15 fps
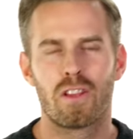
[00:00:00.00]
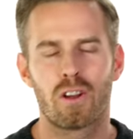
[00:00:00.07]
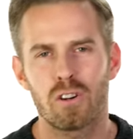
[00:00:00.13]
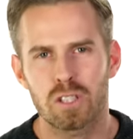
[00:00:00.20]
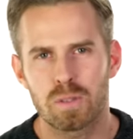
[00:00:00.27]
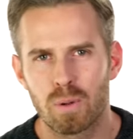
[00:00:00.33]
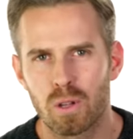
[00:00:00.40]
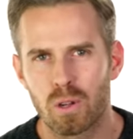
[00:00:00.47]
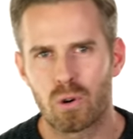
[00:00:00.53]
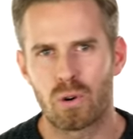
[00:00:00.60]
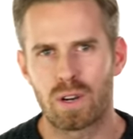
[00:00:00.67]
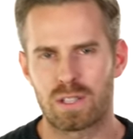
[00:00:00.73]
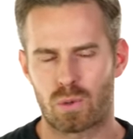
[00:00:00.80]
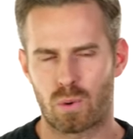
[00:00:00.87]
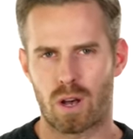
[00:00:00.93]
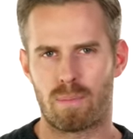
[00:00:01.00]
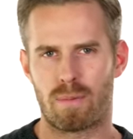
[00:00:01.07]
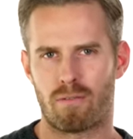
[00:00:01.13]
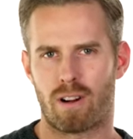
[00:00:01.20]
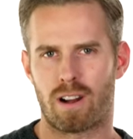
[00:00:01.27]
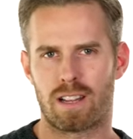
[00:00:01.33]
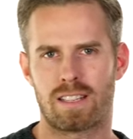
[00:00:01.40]
The gospel according to
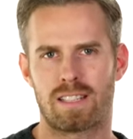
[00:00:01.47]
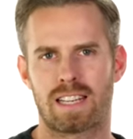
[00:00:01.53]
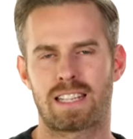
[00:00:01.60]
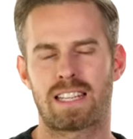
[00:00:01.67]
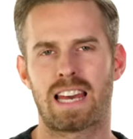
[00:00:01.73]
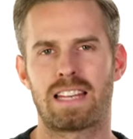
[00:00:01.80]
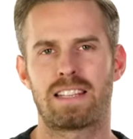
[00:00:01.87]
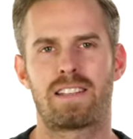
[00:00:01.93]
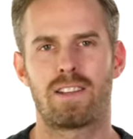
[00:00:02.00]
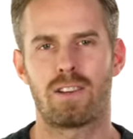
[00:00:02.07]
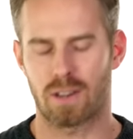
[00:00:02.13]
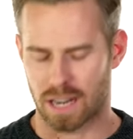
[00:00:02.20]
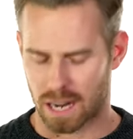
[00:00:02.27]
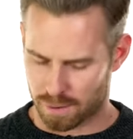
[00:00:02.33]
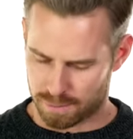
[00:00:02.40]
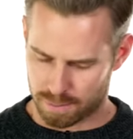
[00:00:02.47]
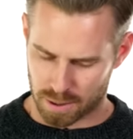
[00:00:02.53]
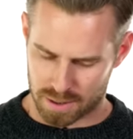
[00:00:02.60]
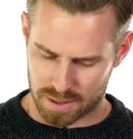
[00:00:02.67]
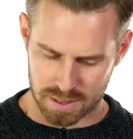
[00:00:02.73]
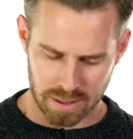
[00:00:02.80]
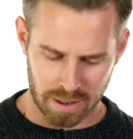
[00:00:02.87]
Urban Rider dictates that you can have
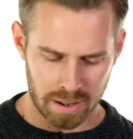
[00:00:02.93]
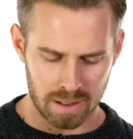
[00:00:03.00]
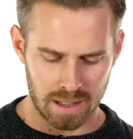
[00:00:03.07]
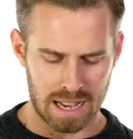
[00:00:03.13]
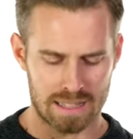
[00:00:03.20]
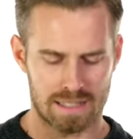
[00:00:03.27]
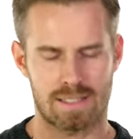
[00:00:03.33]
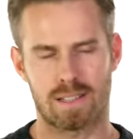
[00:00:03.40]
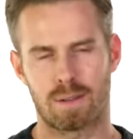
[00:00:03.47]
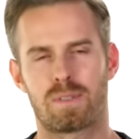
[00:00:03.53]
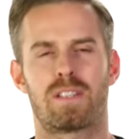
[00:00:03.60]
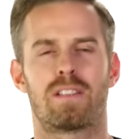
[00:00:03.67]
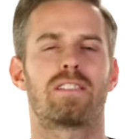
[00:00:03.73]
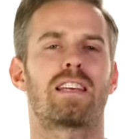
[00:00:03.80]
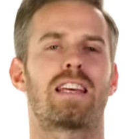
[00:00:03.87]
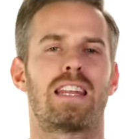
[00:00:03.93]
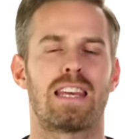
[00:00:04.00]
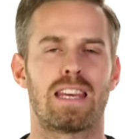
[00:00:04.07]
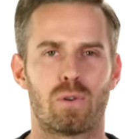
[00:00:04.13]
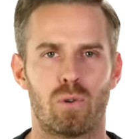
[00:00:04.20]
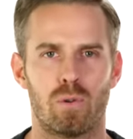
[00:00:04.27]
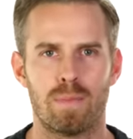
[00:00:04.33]
both style and substance in
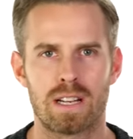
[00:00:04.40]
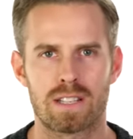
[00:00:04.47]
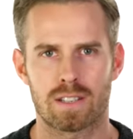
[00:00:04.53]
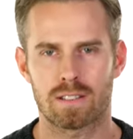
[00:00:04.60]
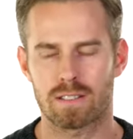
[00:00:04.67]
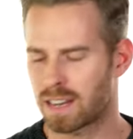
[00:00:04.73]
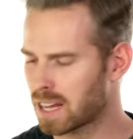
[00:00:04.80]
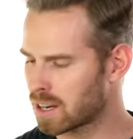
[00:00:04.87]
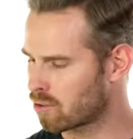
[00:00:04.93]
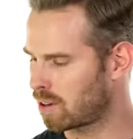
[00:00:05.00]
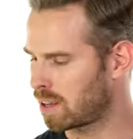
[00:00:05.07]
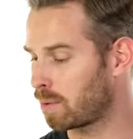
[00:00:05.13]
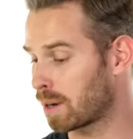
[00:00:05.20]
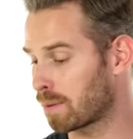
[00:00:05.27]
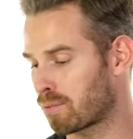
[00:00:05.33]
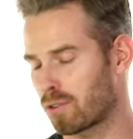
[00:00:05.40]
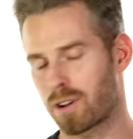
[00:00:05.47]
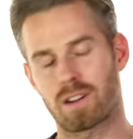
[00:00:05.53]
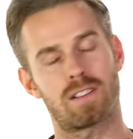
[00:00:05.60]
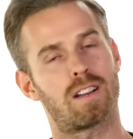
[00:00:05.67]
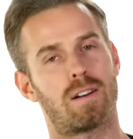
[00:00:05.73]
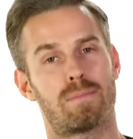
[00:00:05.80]
equal measure. So naturally, when a
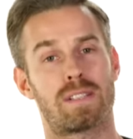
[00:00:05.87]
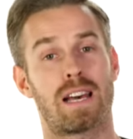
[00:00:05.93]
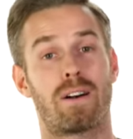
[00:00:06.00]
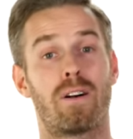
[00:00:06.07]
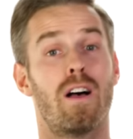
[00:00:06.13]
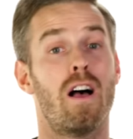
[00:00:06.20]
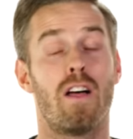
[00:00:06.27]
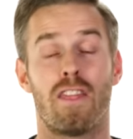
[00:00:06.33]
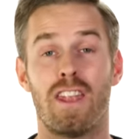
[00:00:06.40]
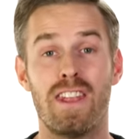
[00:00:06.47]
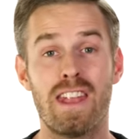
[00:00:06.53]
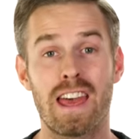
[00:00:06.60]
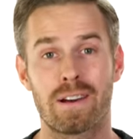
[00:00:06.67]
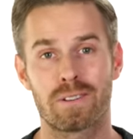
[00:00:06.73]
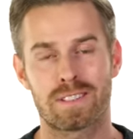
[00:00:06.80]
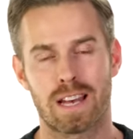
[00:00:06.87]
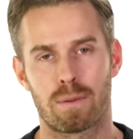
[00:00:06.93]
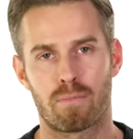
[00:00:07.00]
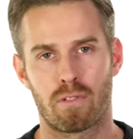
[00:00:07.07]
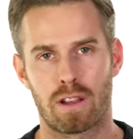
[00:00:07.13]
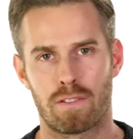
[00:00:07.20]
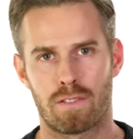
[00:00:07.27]
product comes out that nails
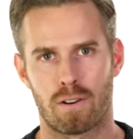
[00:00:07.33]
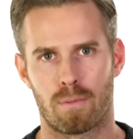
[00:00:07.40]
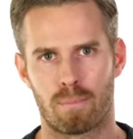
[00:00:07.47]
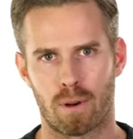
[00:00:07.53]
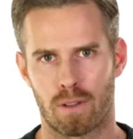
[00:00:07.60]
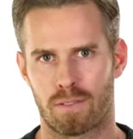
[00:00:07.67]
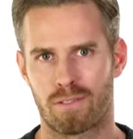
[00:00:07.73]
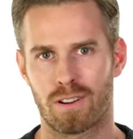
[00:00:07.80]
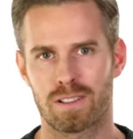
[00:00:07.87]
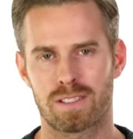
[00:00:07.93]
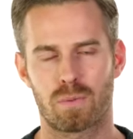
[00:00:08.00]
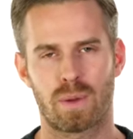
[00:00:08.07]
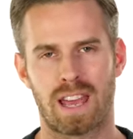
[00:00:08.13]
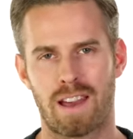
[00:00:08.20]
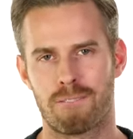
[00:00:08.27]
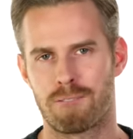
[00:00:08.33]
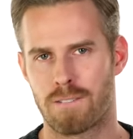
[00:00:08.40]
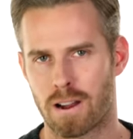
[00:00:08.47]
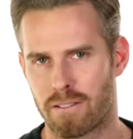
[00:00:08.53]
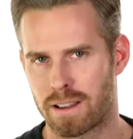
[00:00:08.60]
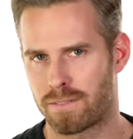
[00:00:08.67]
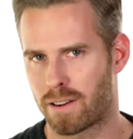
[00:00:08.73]
that brief on both fronts, we get
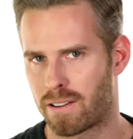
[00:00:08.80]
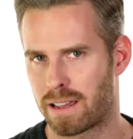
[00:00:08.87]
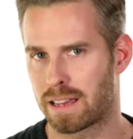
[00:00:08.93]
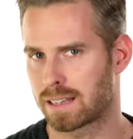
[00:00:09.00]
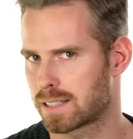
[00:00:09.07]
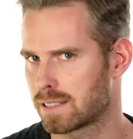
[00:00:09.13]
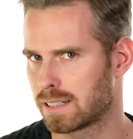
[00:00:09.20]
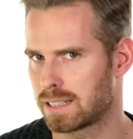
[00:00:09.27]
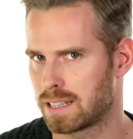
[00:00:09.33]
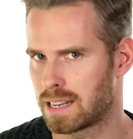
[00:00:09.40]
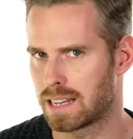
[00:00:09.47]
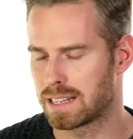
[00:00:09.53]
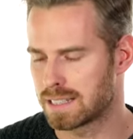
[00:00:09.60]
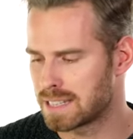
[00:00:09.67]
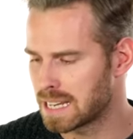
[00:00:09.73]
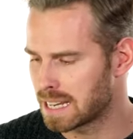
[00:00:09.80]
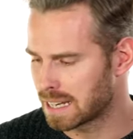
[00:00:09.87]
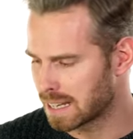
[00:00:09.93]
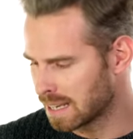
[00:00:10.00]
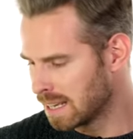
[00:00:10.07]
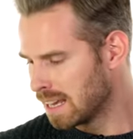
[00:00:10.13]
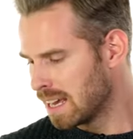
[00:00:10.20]
very, very excited
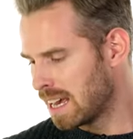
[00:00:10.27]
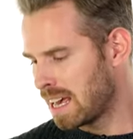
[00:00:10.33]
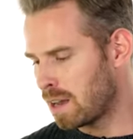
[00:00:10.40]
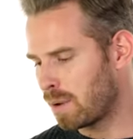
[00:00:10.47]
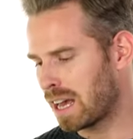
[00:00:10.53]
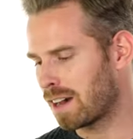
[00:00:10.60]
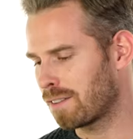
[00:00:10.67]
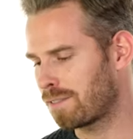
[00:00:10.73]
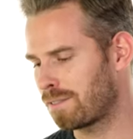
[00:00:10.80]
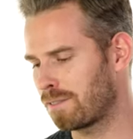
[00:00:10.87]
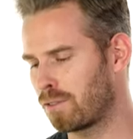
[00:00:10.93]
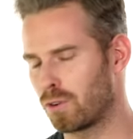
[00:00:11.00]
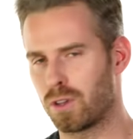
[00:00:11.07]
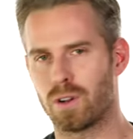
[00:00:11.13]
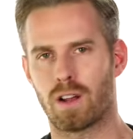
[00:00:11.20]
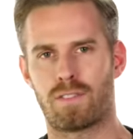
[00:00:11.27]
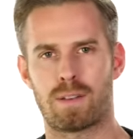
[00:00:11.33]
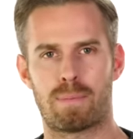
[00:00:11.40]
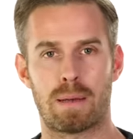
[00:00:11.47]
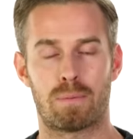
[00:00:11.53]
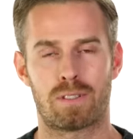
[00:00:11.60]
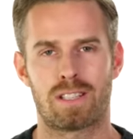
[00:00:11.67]
indeed. Here we have, for you lovely
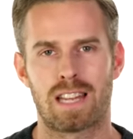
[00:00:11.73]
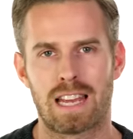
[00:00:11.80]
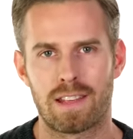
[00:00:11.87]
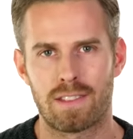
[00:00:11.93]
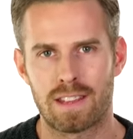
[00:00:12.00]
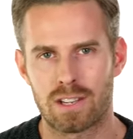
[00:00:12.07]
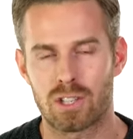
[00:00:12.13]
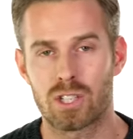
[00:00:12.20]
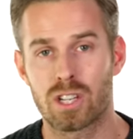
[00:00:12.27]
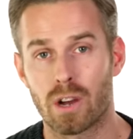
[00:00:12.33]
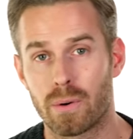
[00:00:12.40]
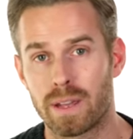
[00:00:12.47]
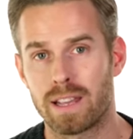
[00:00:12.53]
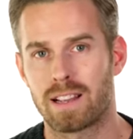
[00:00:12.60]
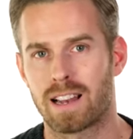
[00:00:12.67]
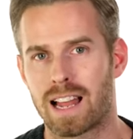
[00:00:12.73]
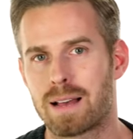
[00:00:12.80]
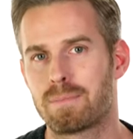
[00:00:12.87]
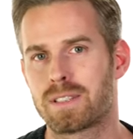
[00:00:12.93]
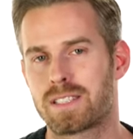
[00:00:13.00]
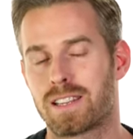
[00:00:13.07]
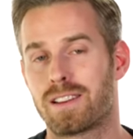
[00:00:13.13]
people today, the Shoei
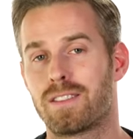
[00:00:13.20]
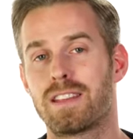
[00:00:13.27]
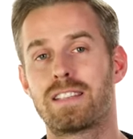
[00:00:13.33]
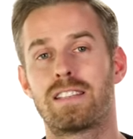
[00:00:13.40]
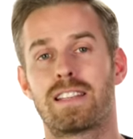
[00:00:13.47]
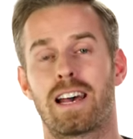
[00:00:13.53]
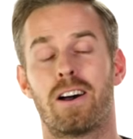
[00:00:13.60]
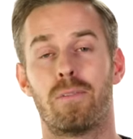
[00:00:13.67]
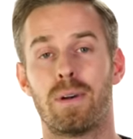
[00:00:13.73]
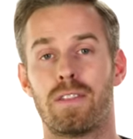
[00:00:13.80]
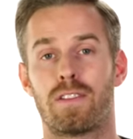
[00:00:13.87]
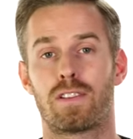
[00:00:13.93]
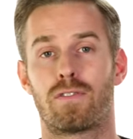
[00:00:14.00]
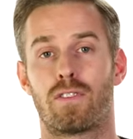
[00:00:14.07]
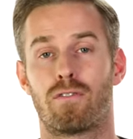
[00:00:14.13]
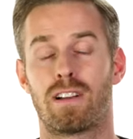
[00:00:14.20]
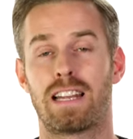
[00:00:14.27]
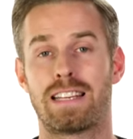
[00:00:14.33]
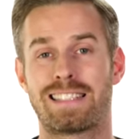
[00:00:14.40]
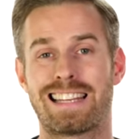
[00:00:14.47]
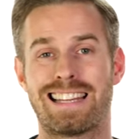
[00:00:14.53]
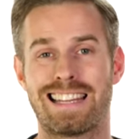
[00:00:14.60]
Glamster. This is a helmet that's for
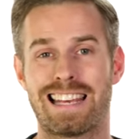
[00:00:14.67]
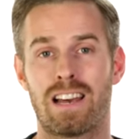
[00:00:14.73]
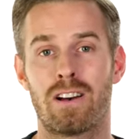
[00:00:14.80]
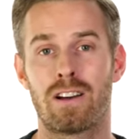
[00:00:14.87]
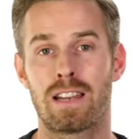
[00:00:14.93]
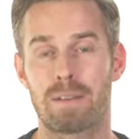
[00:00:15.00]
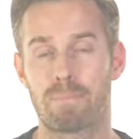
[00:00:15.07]
release in the early